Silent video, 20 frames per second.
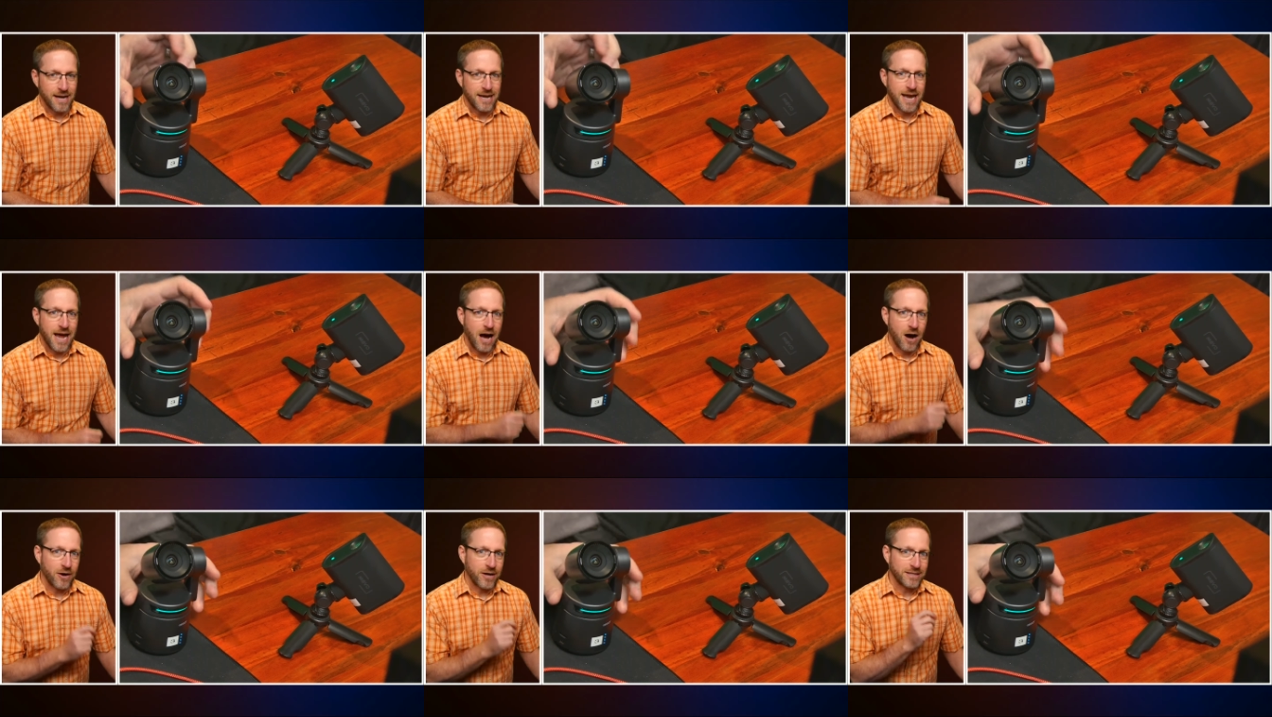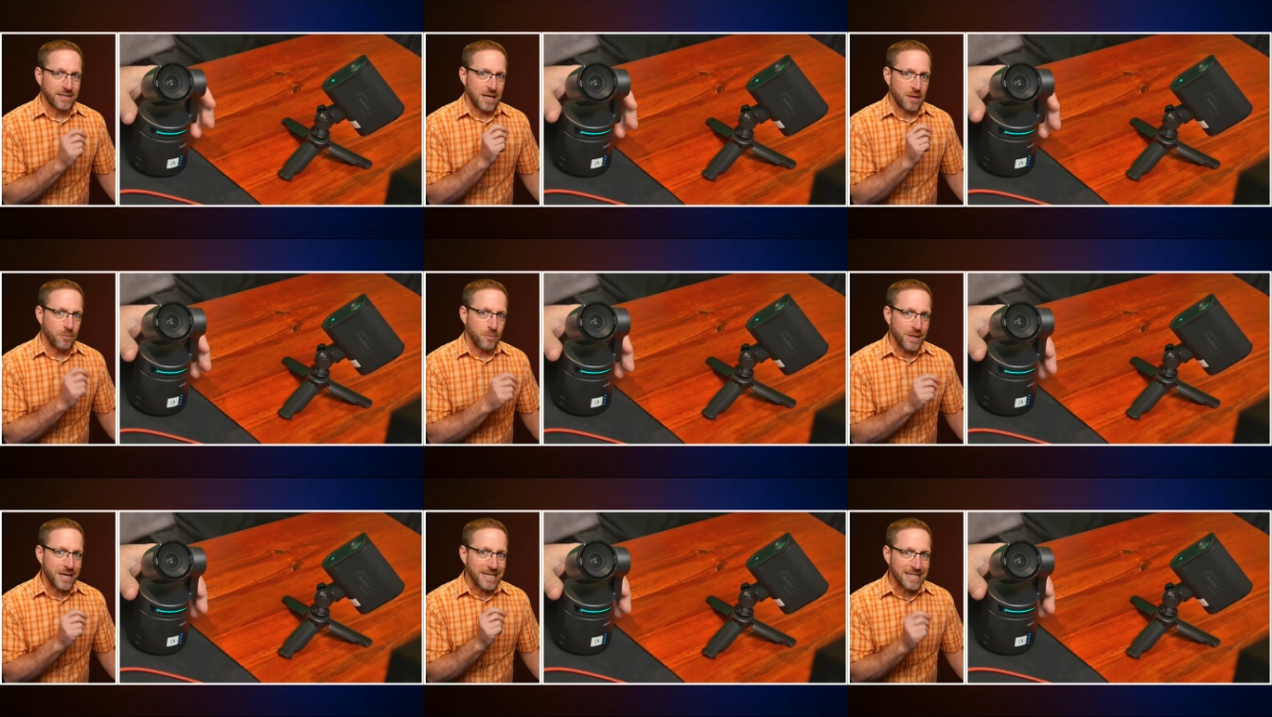Now, it's
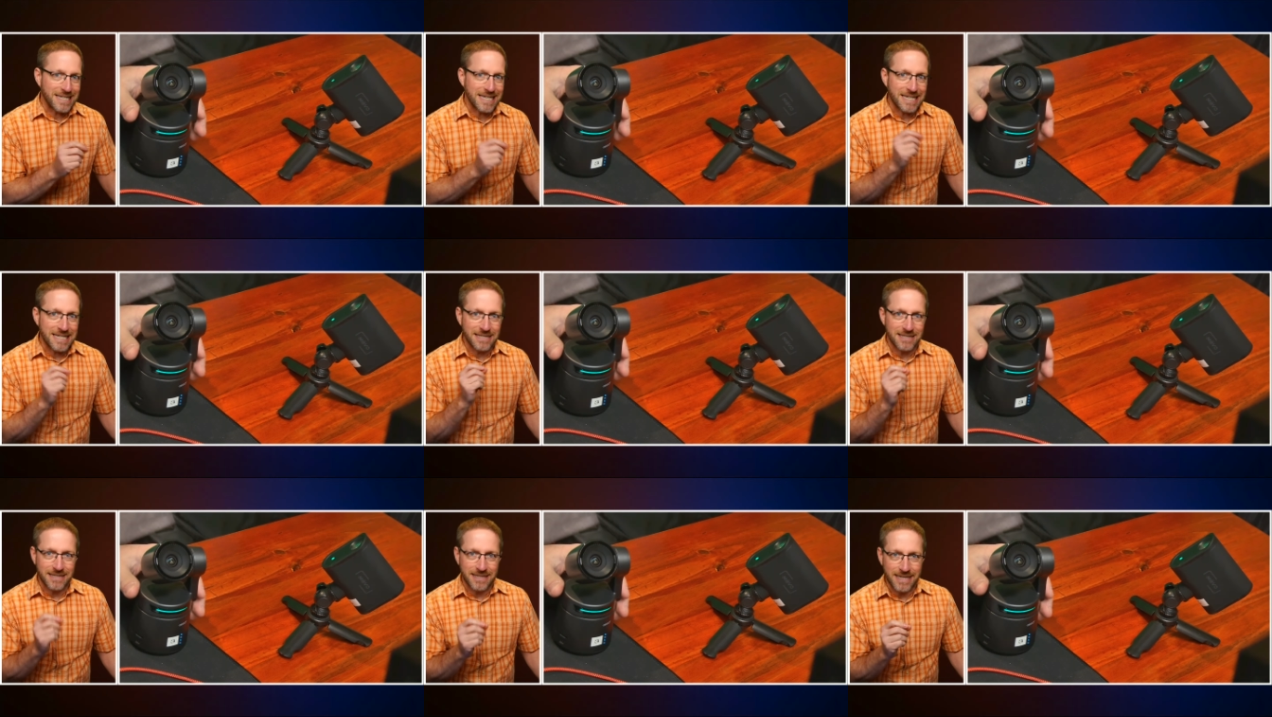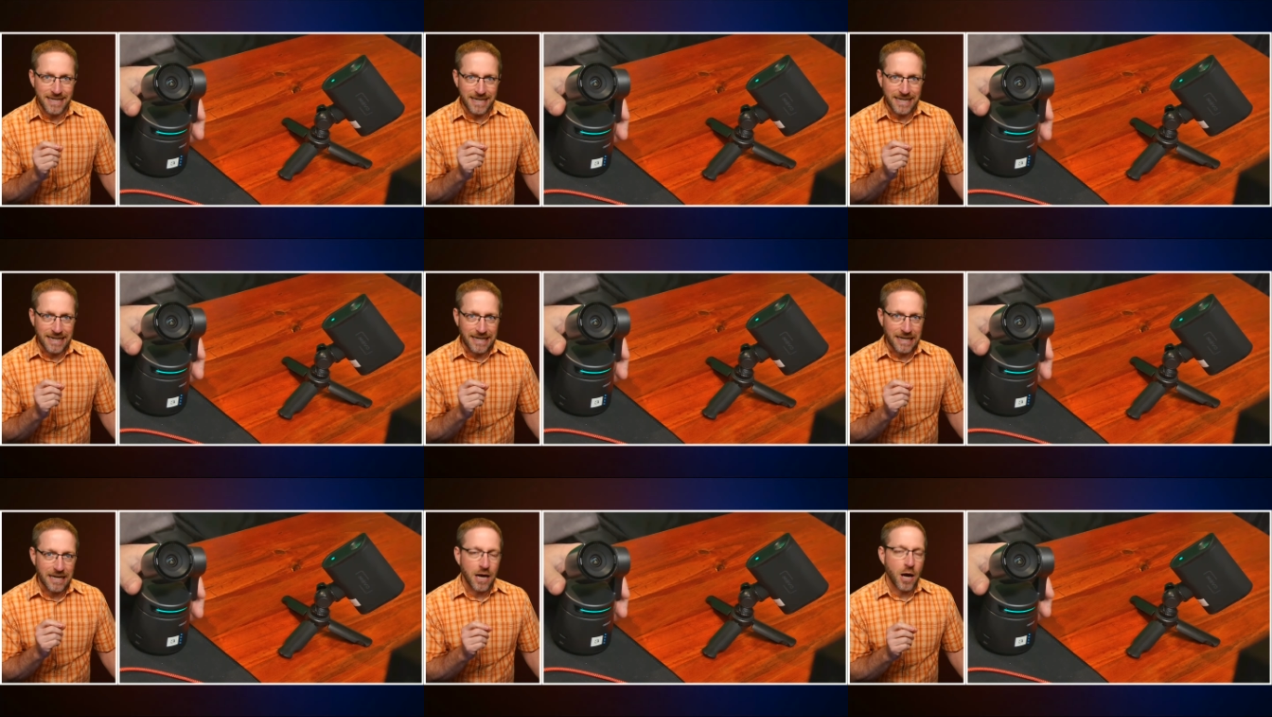a
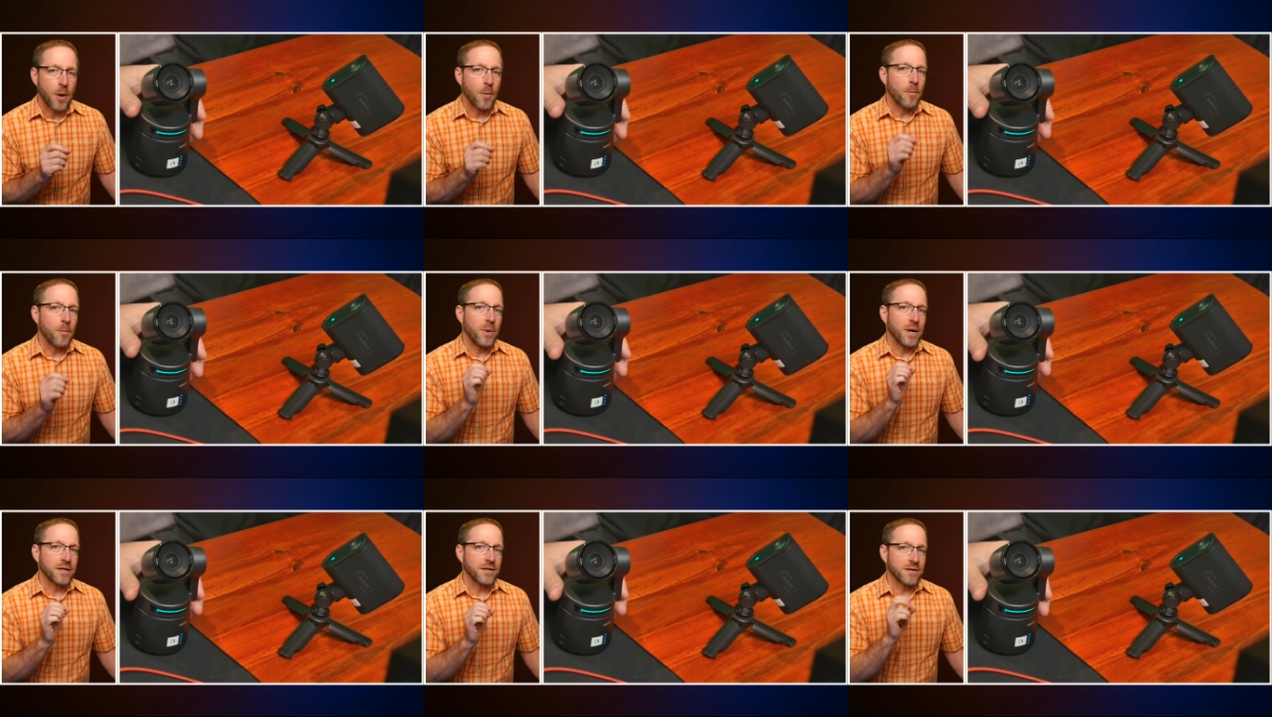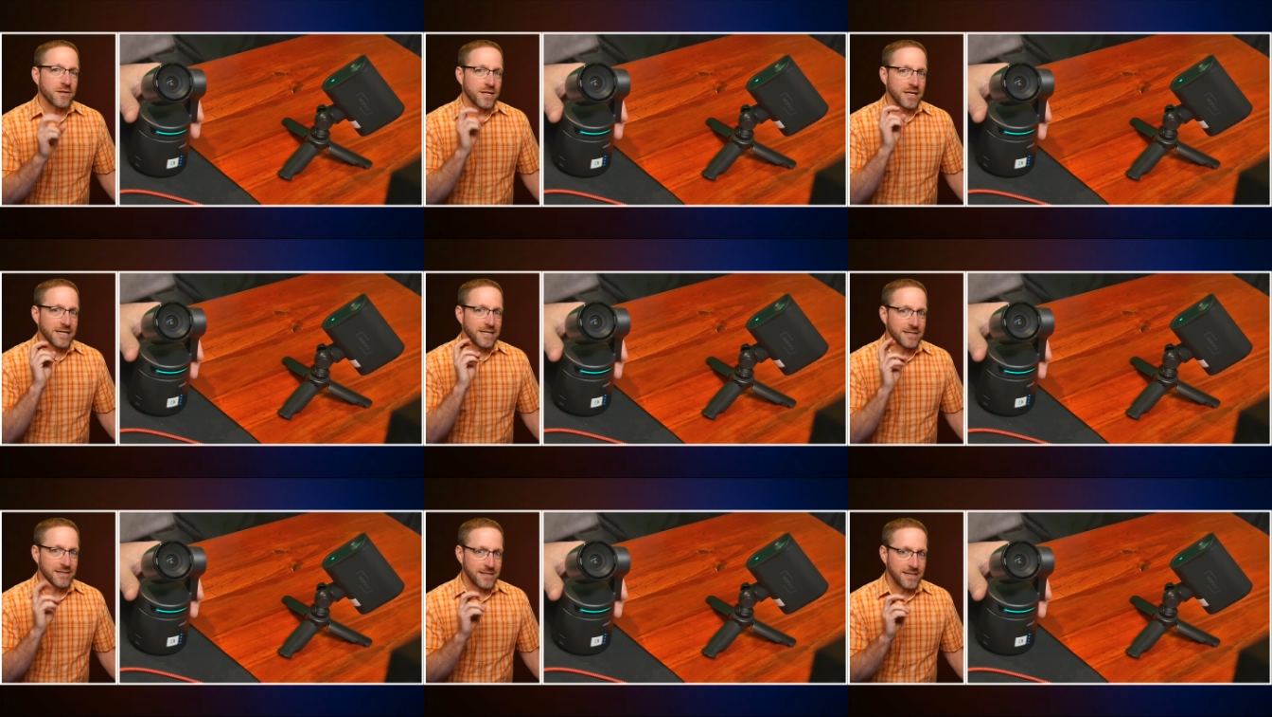PTZ, but
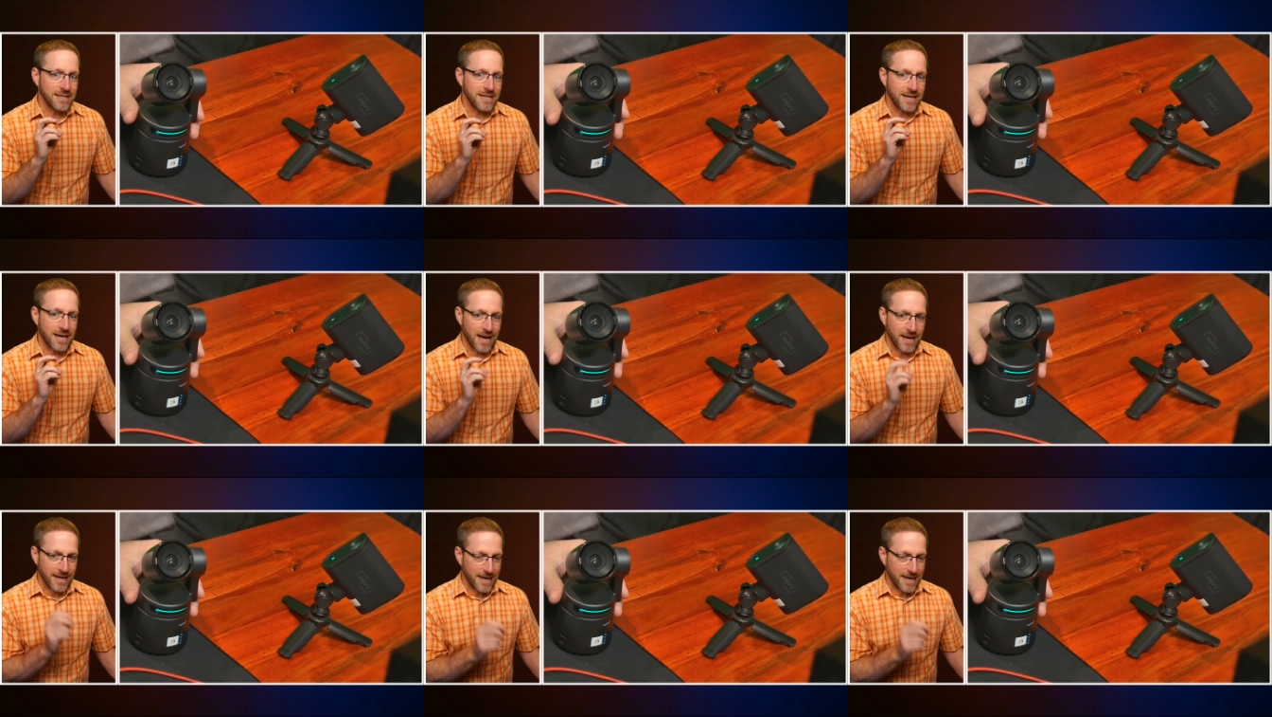the Z,